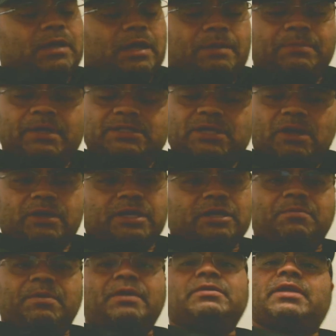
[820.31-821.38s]
I'm not talking
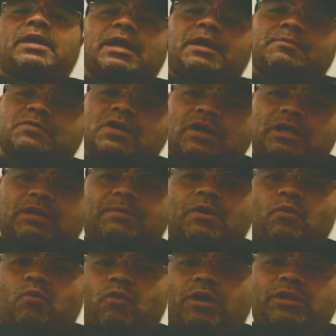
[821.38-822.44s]
about that. I'm talking
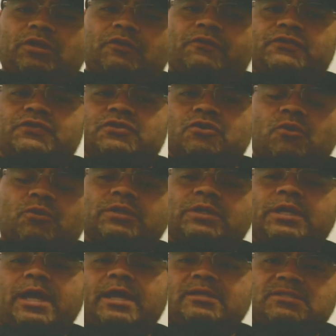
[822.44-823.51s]
about when you've sold
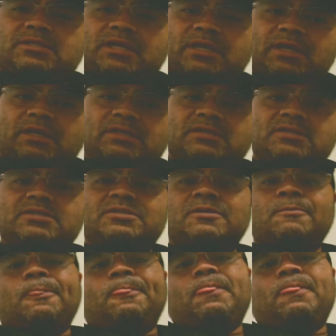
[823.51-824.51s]
it as is,